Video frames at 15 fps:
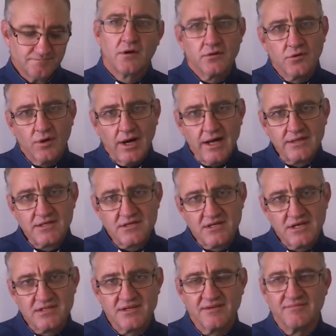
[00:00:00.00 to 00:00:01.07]
Throughout the
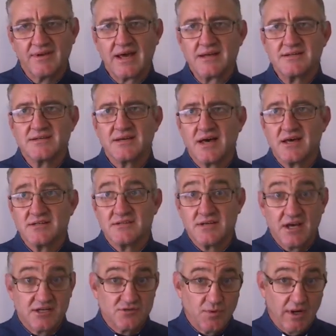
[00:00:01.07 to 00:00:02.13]
season of Lent,
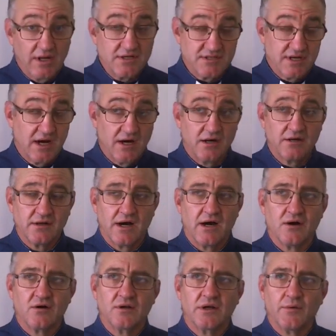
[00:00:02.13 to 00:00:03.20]
as well as now
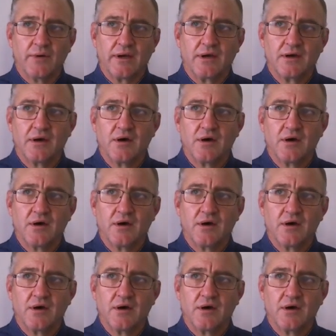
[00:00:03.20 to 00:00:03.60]
Holy Week,